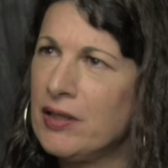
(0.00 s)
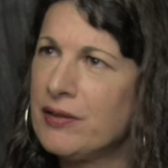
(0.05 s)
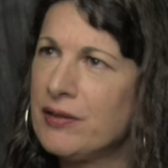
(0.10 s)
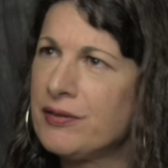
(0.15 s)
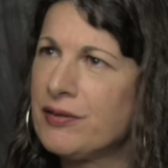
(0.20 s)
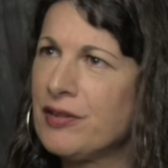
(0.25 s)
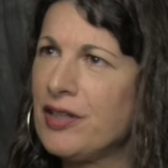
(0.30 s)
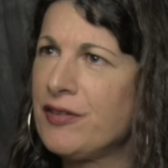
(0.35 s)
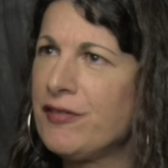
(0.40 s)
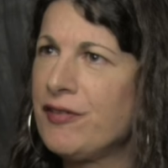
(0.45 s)

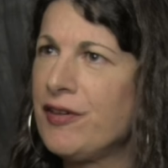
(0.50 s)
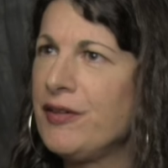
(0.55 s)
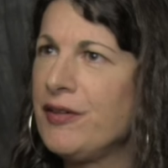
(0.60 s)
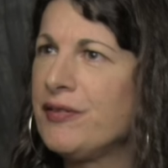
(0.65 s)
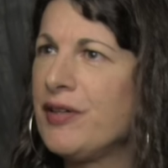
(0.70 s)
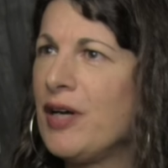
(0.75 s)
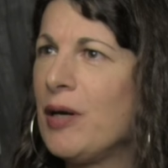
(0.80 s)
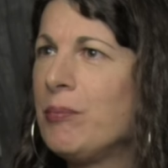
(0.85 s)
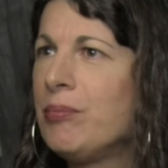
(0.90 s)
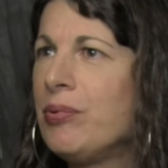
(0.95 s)
So like, for
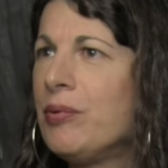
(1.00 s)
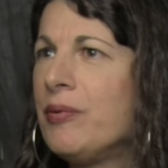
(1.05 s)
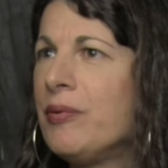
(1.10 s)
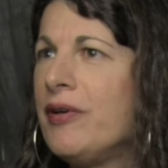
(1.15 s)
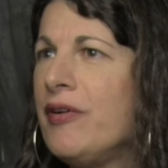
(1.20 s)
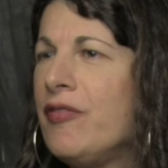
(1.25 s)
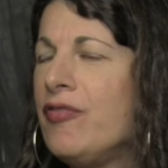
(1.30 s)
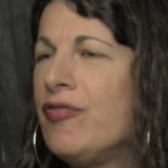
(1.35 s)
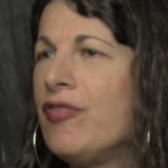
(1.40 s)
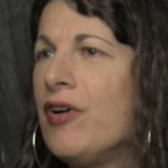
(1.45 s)
example,
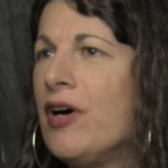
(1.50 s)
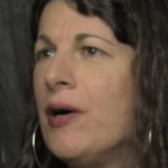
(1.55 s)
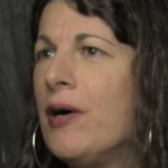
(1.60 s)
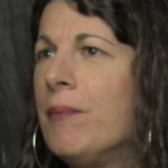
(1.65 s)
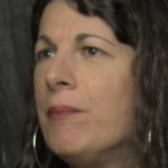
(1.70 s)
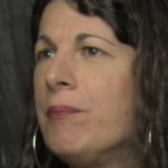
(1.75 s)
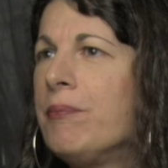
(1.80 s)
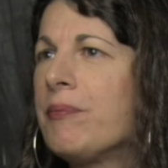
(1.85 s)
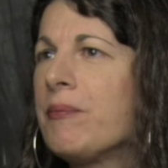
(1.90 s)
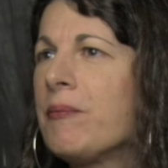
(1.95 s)
if a
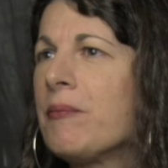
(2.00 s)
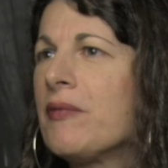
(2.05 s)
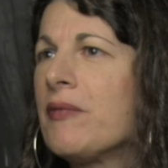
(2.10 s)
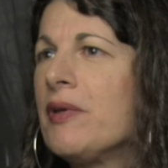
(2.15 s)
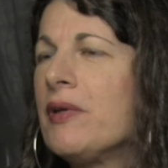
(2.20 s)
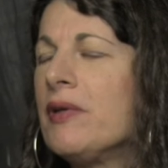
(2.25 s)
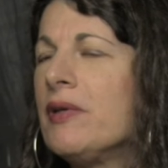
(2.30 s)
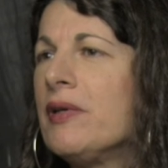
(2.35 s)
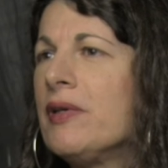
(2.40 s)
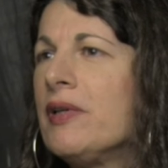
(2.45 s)

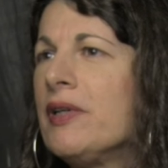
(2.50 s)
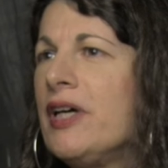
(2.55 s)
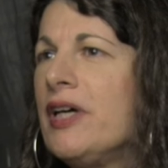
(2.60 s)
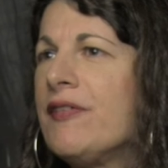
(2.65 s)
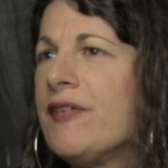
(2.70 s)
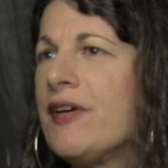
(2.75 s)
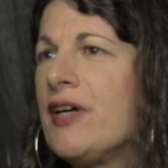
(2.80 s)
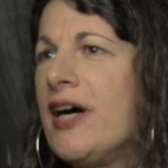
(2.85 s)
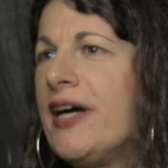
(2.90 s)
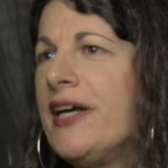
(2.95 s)

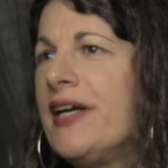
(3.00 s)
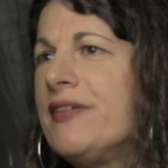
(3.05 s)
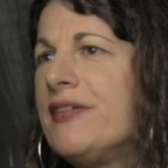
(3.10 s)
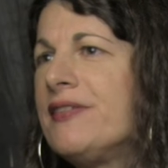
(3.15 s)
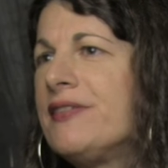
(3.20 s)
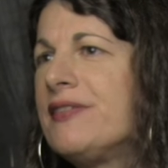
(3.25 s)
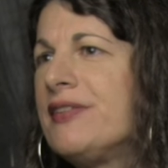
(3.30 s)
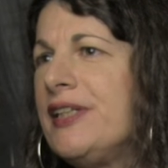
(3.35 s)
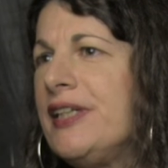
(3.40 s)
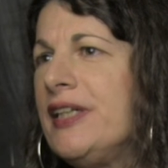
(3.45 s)
guy has
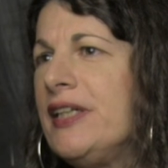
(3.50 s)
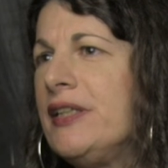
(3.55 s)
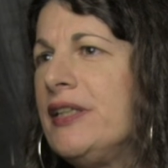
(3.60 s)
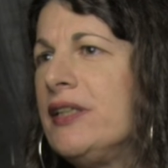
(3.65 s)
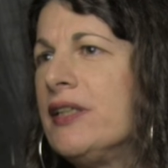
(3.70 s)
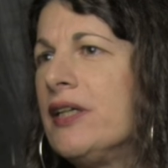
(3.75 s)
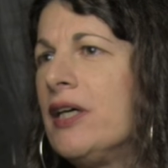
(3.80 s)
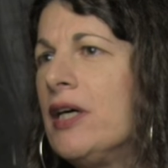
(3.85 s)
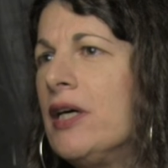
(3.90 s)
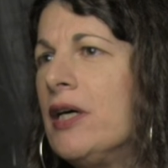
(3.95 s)

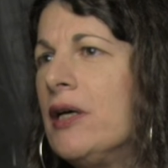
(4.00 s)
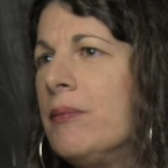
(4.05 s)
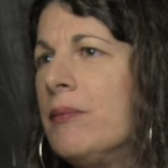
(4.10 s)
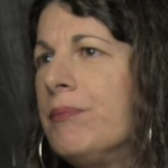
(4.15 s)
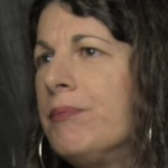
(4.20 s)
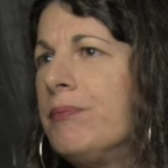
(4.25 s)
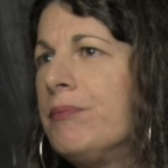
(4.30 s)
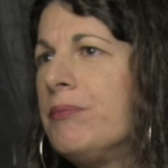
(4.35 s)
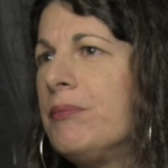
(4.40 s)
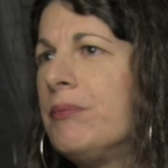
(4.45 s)
seen
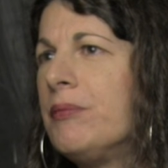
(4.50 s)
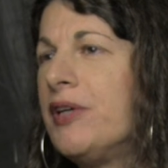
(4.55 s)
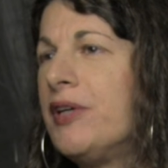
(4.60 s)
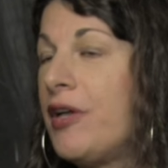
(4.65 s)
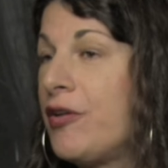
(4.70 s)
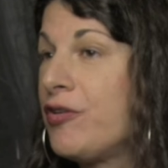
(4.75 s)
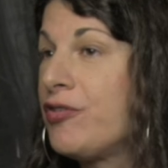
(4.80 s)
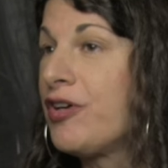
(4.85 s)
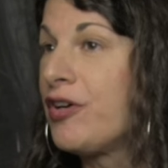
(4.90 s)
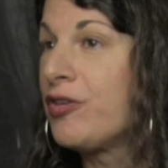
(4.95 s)

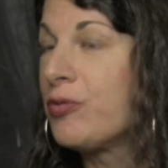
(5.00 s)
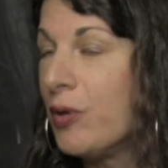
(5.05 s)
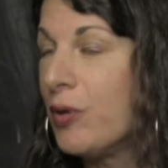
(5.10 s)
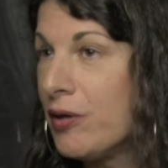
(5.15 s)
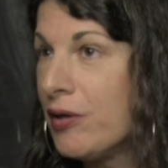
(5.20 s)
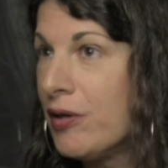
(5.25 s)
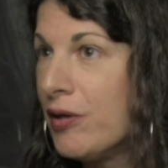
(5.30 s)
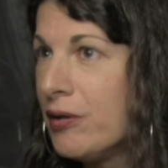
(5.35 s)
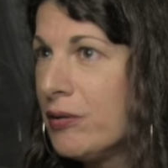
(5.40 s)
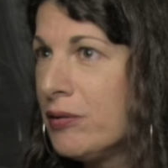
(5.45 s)
another sex
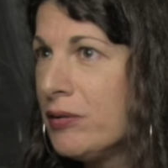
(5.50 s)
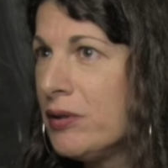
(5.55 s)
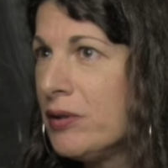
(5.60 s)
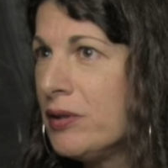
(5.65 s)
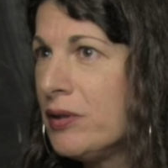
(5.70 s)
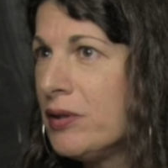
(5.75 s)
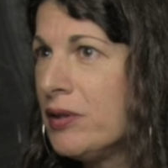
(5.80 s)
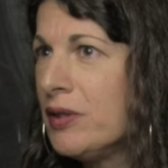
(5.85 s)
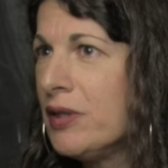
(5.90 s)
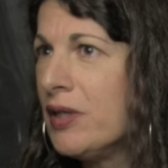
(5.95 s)
worker,
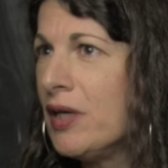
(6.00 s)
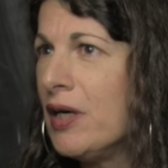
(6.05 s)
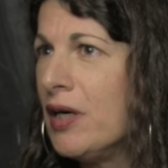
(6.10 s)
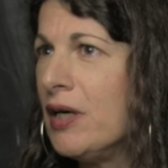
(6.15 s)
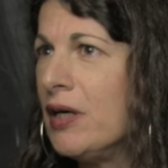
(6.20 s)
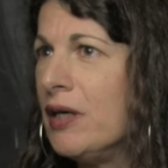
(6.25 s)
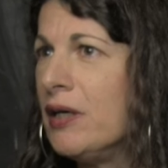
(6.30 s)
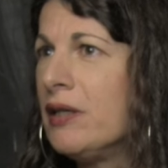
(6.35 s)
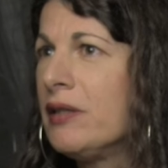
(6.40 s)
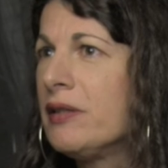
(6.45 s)

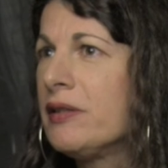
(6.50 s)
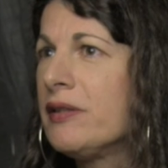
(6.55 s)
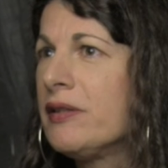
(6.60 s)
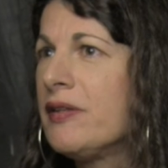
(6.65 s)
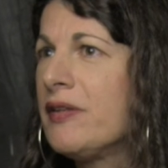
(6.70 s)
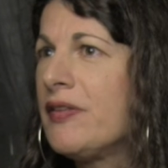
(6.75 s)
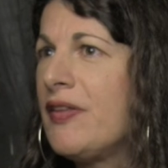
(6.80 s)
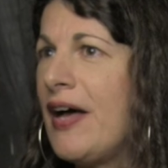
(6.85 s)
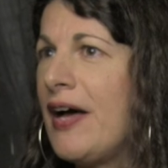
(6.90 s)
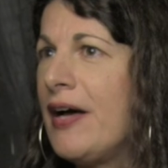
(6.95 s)

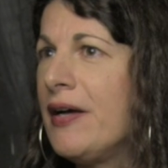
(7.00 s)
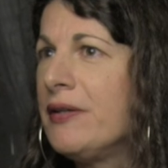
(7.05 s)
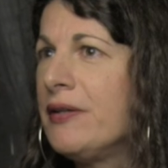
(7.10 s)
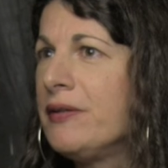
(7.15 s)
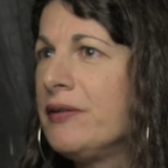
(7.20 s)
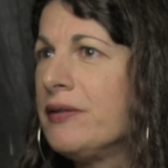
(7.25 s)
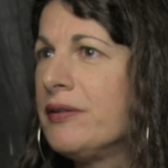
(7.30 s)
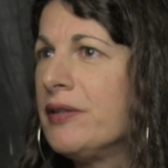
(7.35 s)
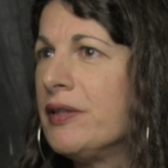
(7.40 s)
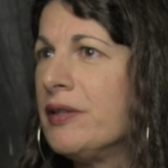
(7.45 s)

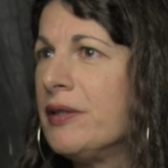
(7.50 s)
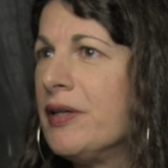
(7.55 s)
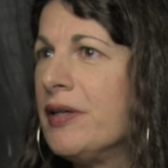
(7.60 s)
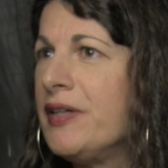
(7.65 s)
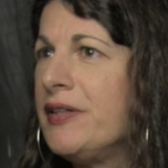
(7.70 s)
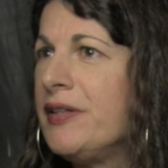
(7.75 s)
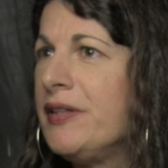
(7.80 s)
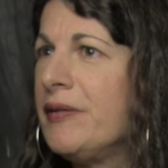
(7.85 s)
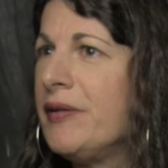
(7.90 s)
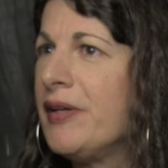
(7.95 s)

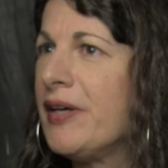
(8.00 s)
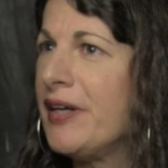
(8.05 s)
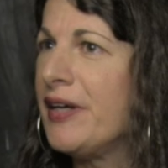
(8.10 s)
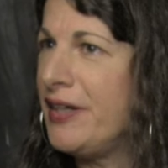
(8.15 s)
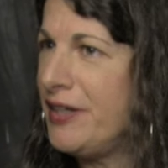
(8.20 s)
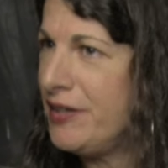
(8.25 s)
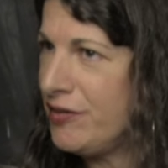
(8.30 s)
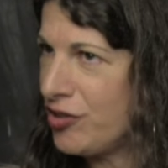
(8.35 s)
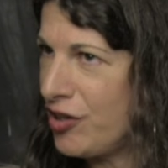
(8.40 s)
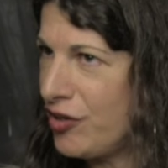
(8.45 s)
and
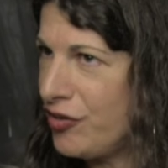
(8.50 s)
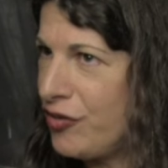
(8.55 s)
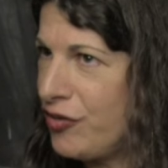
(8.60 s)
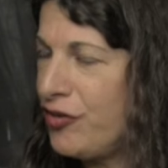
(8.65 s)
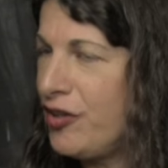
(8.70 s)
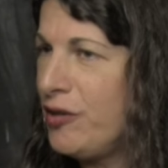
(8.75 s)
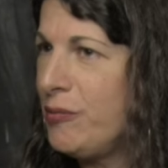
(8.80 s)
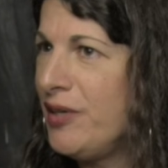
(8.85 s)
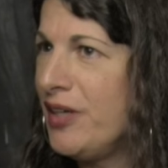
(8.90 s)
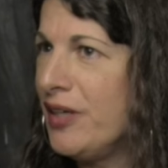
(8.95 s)
he tries to
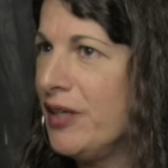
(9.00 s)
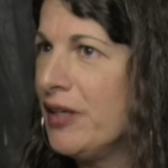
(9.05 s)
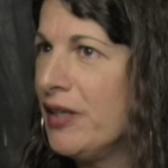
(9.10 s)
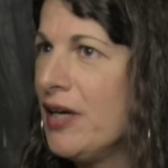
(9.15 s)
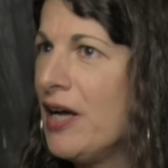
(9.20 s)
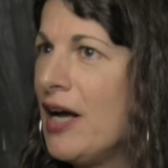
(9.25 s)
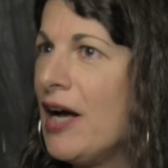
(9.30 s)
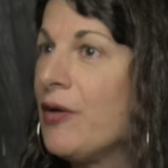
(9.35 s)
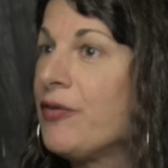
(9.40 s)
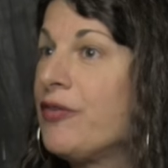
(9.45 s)
see me,
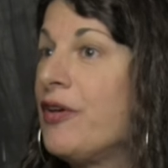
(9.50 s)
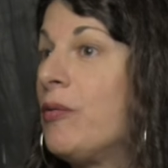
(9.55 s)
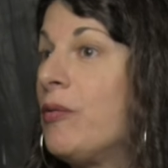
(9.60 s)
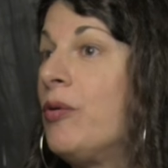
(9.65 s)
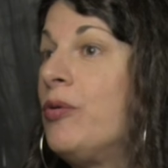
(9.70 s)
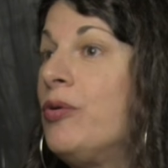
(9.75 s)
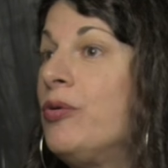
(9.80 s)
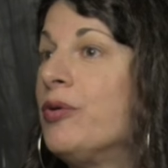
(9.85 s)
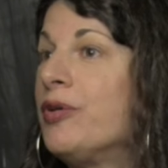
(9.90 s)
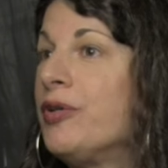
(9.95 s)
I'll say, well,
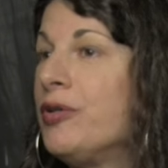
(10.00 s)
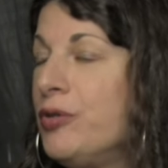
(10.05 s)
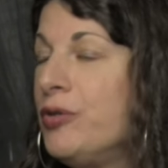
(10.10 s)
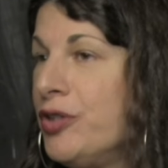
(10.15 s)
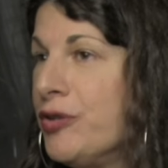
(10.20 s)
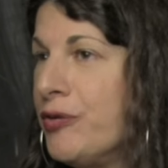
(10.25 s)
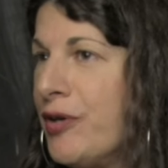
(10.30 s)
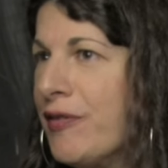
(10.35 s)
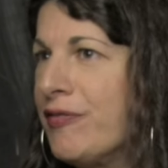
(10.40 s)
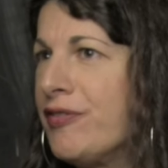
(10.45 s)
who are
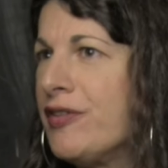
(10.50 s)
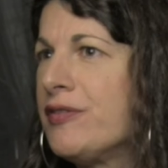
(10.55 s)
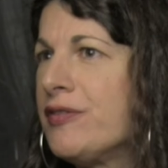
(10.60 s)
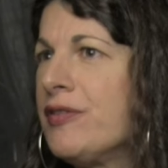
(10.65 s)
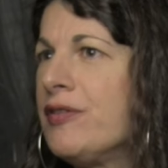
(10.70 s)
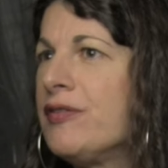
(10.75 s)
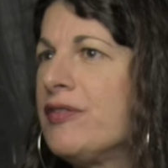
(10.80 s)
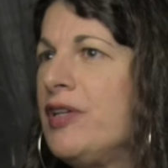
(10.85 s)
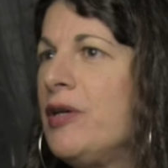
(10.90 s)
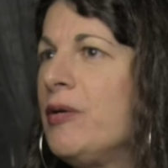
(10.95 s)
your
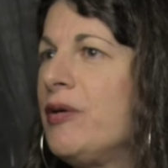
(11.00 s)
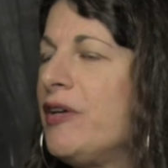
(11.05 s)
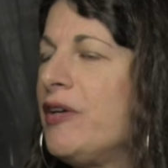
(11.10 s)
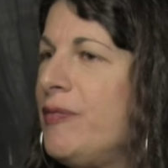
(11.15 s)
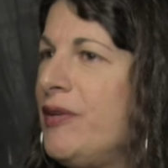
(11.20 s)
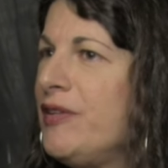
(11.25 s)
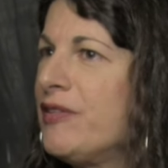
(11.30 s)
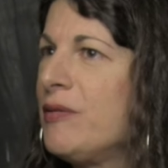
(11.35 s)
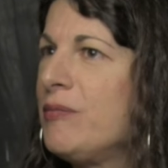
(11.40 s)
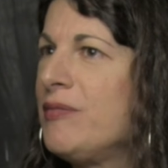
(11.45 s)
references? And he'll give
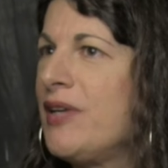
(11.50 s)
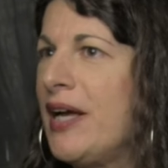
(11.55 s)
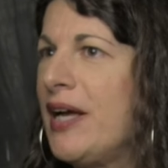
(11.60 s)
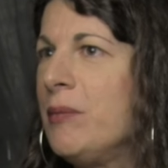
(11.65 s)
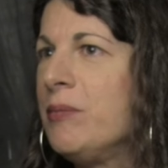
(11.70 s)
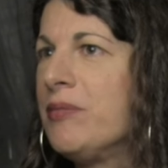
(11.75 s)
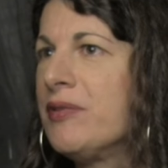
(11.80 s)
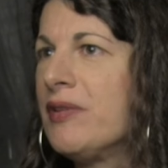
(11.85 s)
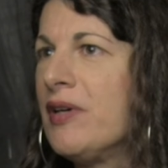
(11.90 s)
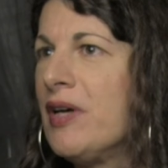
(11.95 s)
me some
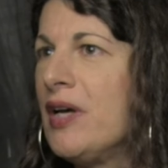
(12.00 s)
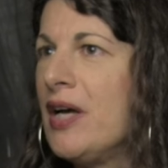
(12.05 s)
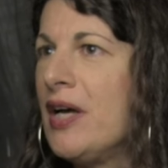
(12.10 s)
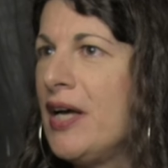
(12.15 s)
names.